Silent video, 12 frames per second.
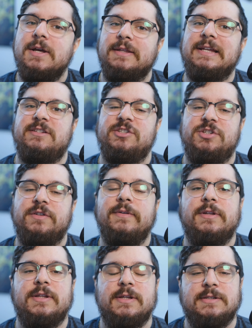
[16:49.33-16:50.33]
That's a server
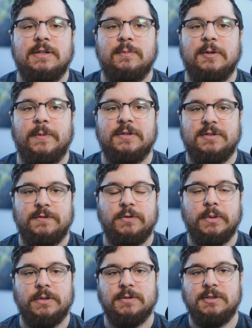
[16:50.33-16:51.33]
that doesn't implement server
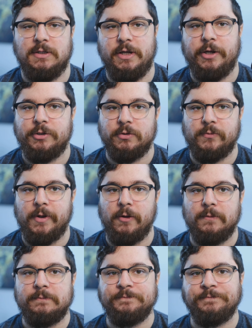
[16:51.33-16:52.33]
reconciliation well.